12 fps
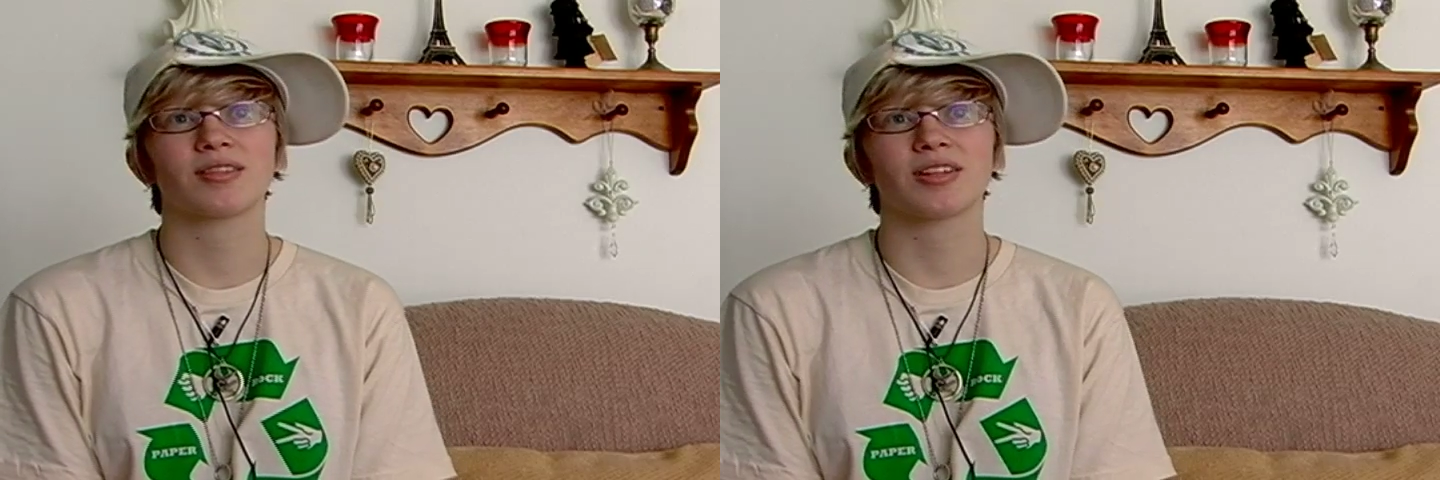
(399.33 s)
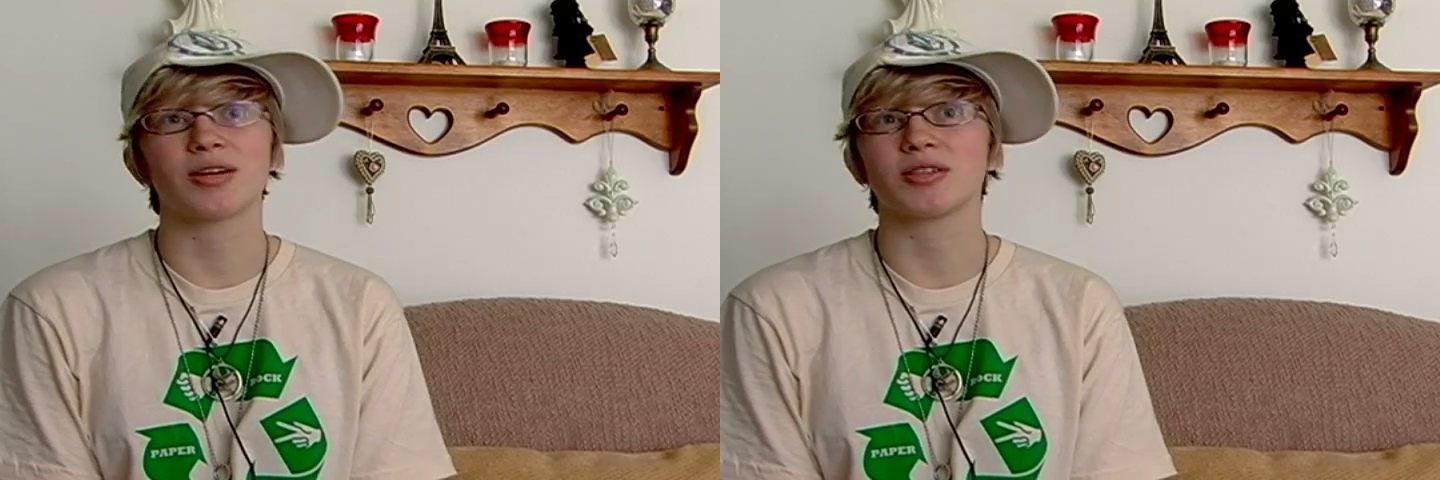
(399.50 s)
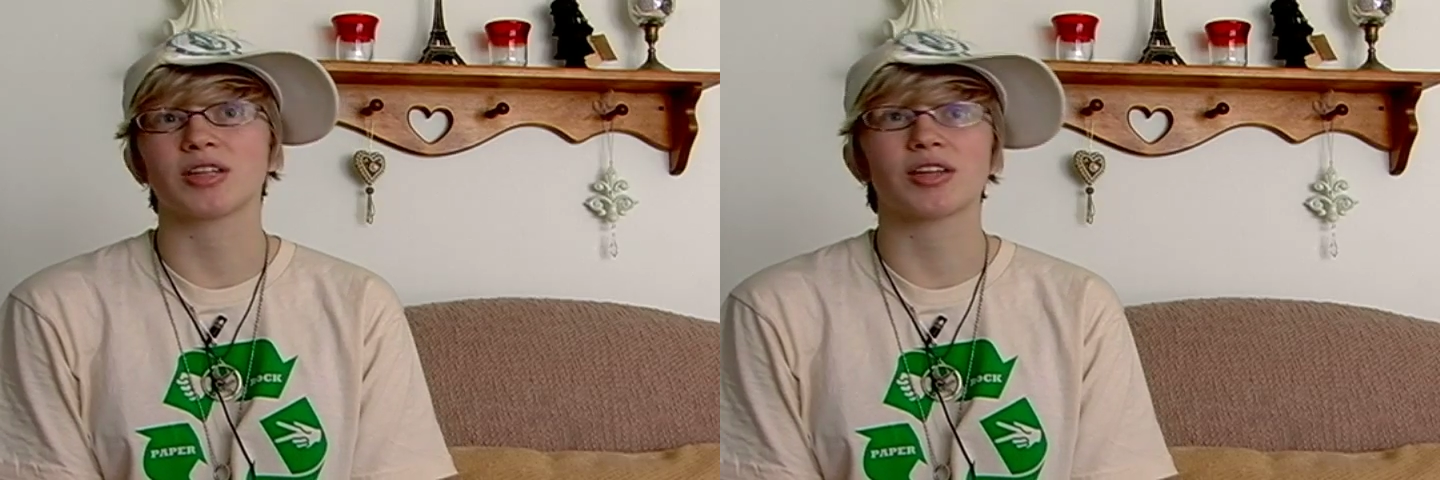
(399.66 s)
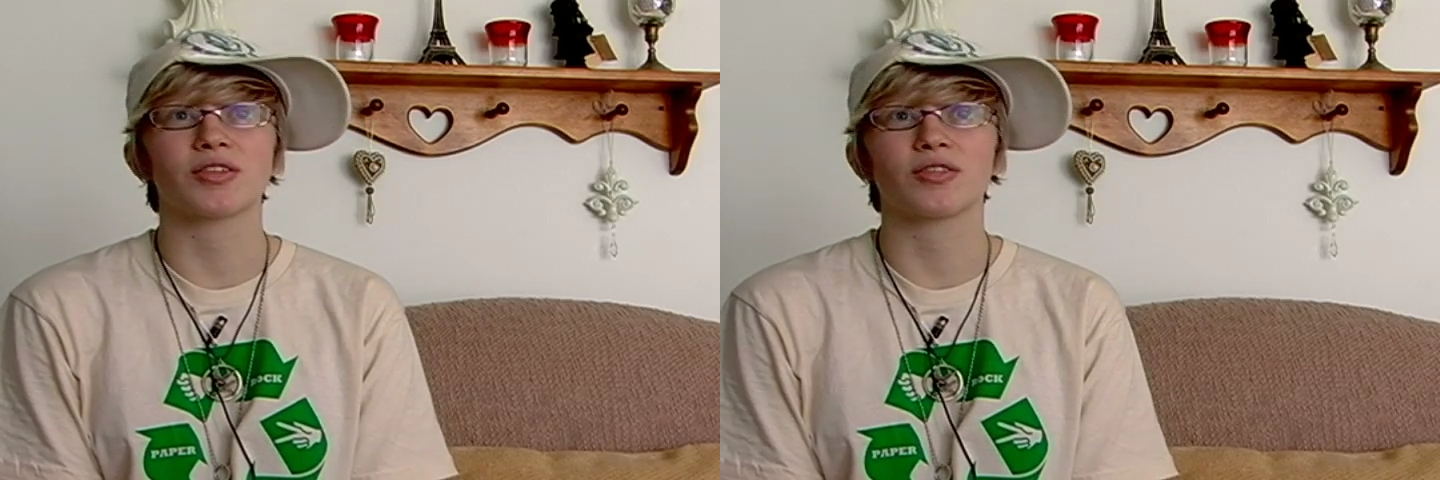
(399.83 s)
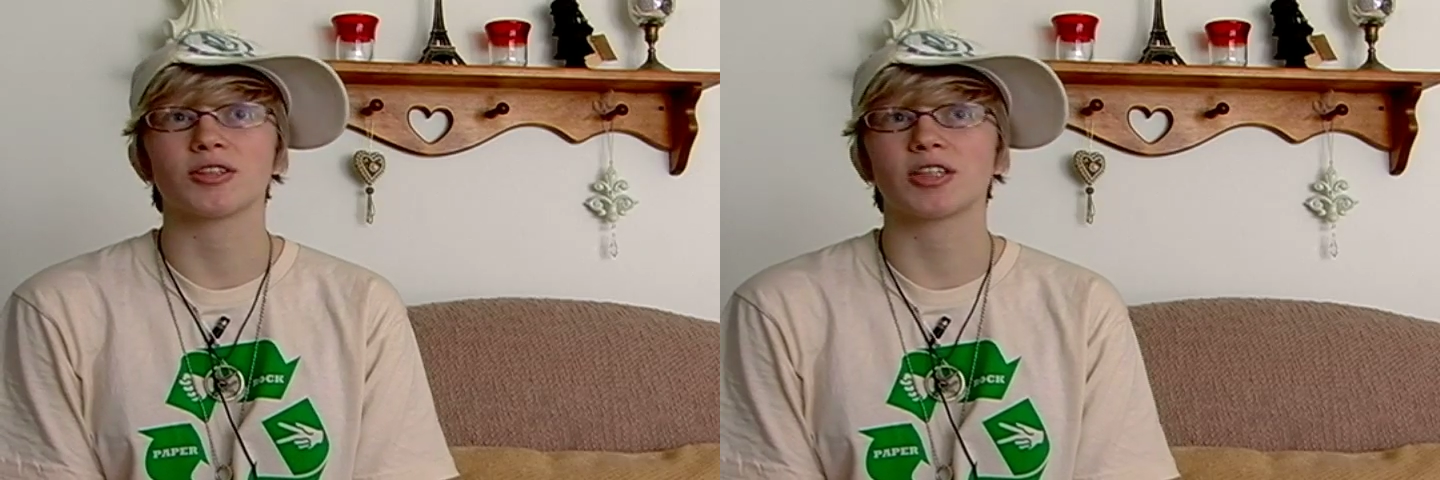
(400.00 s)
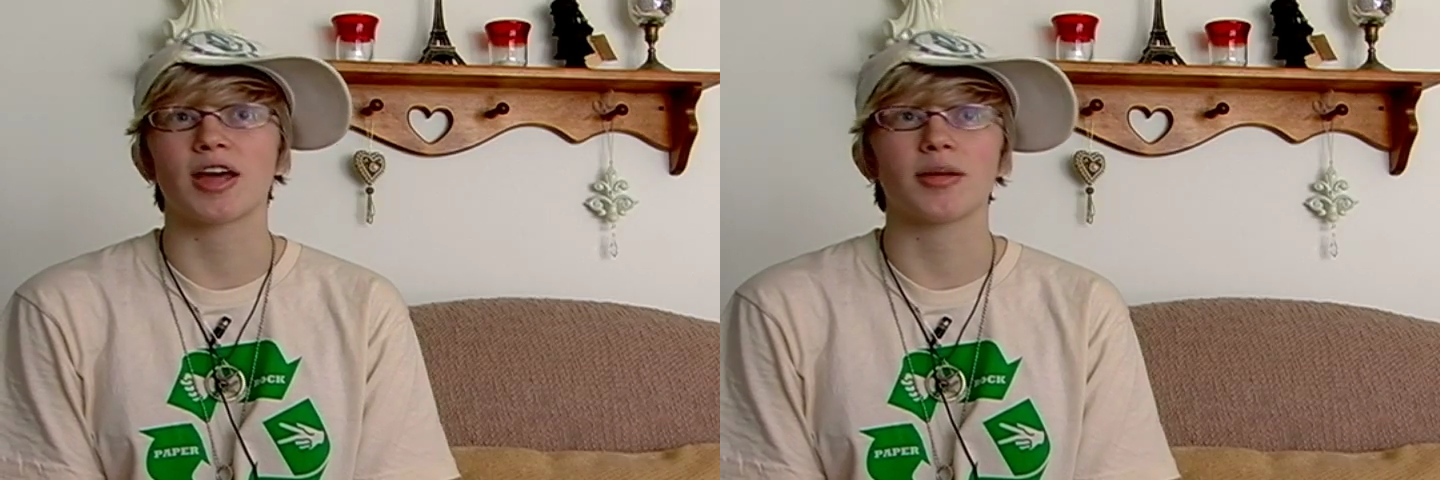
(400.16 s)
that was like the
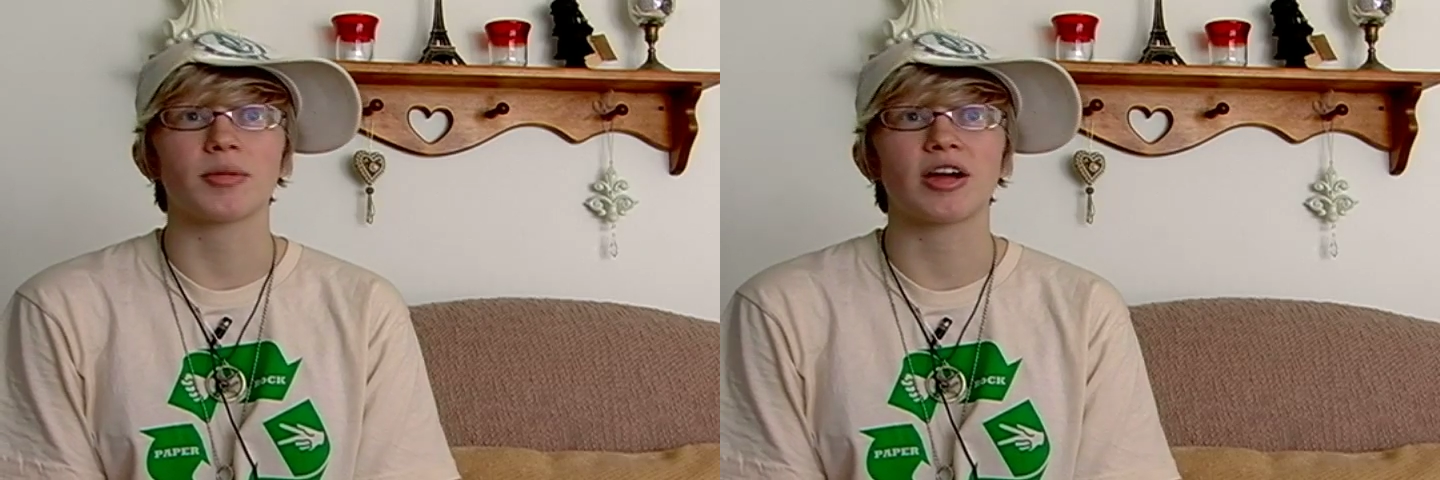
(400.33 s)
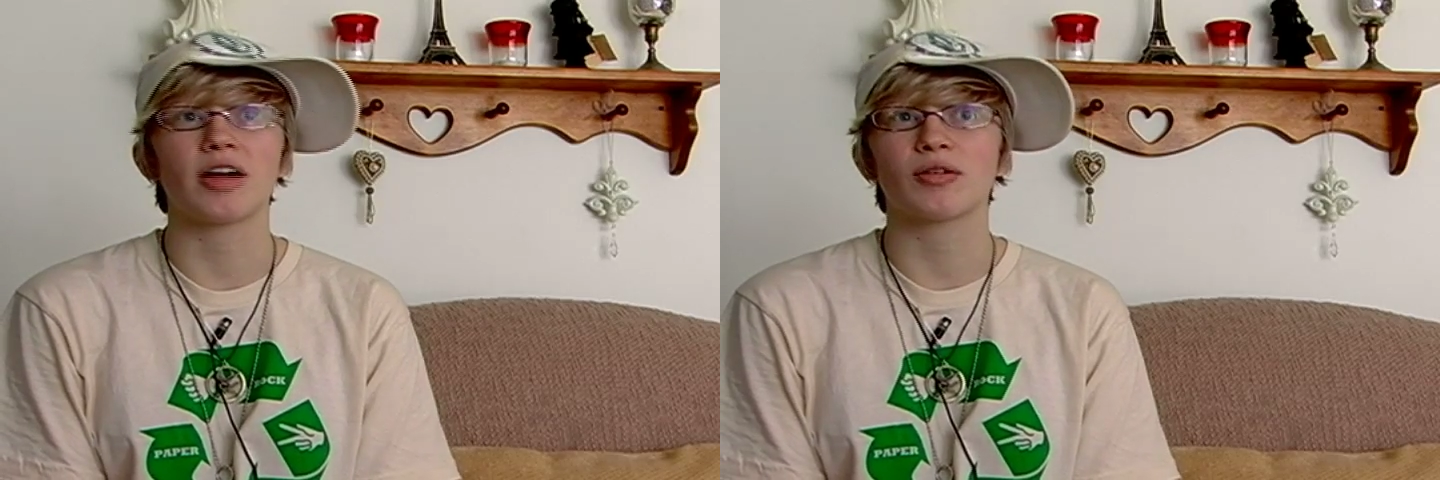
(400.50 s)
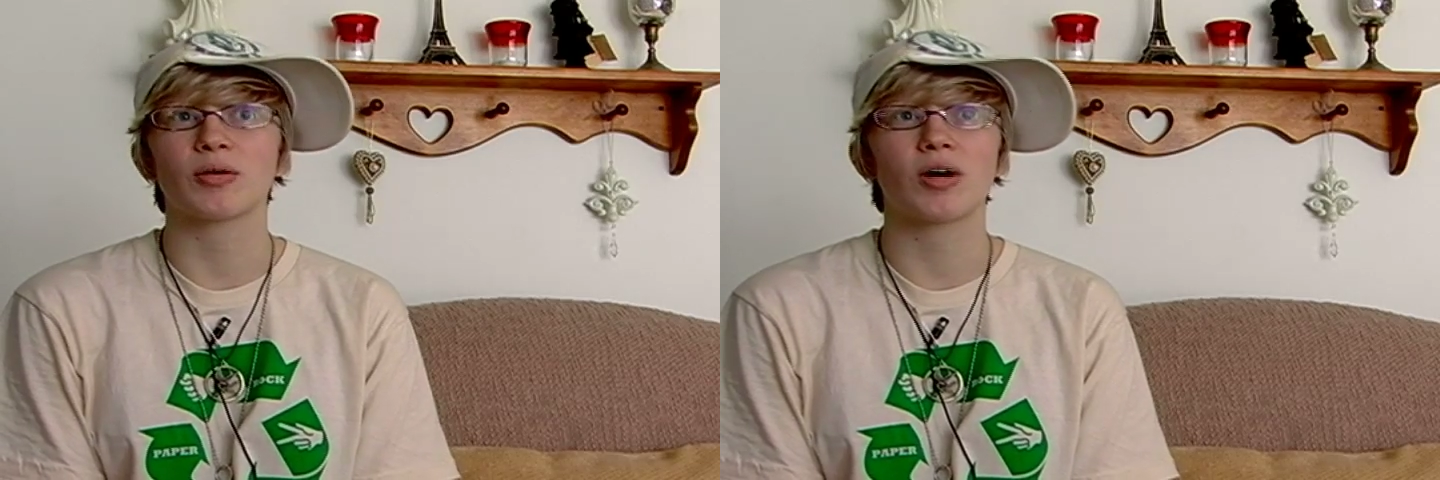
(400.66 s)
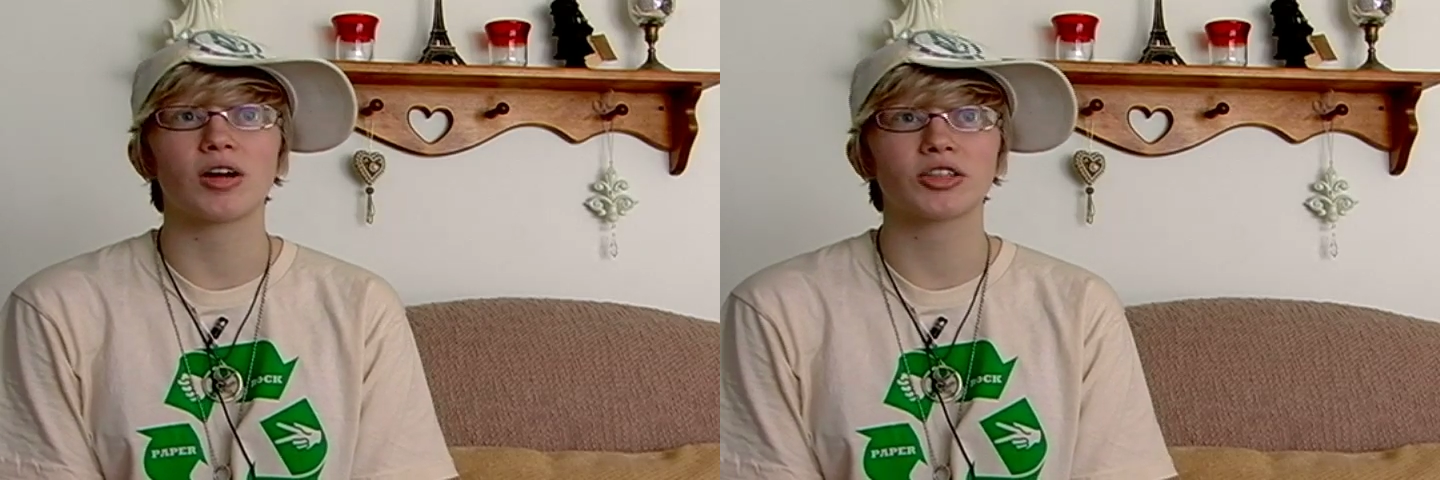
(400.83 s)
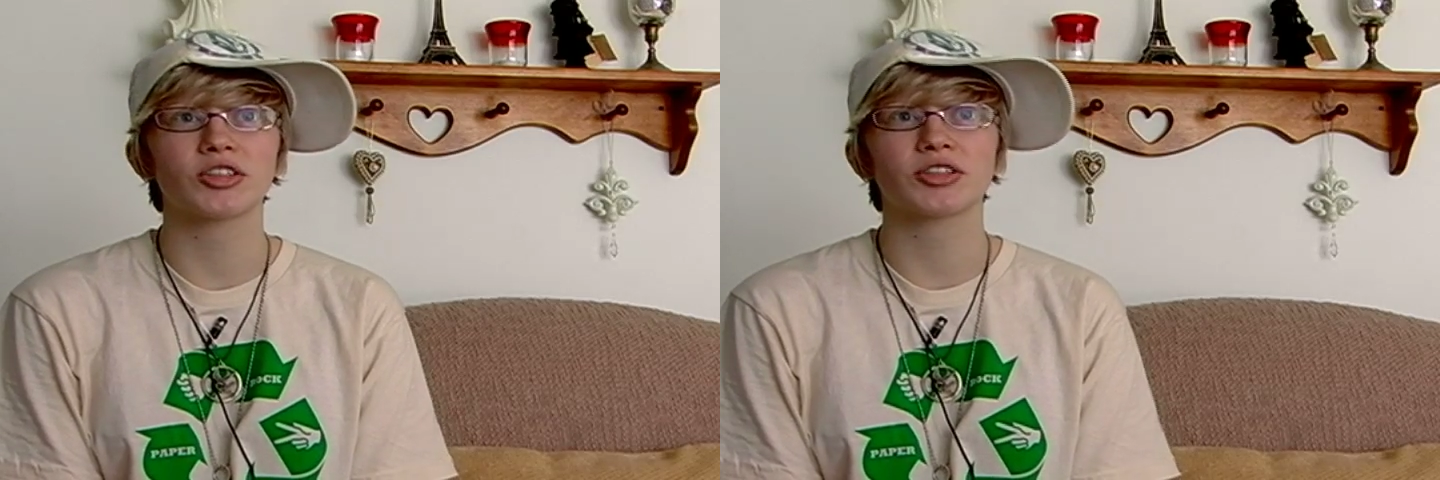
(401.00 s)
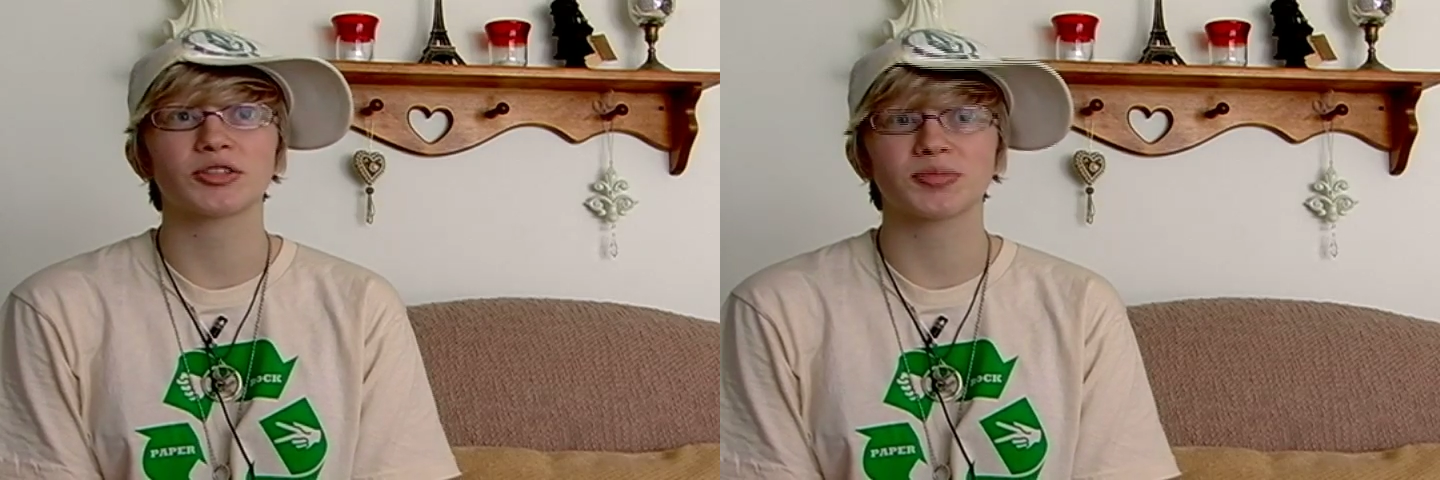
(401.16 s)
first anime I ever
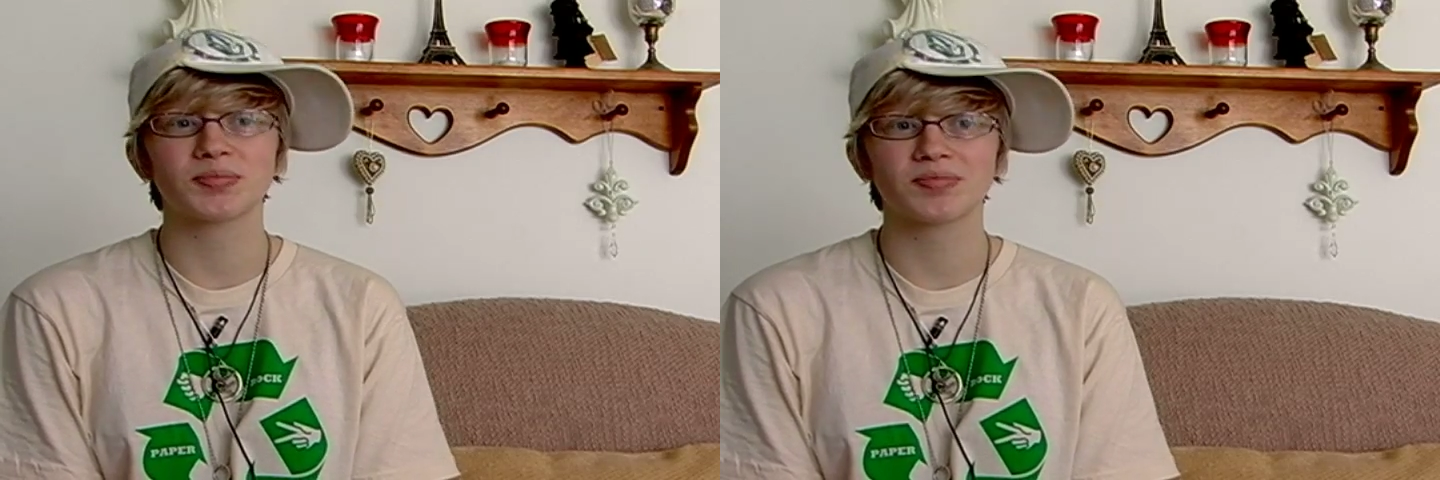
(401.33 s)
watched.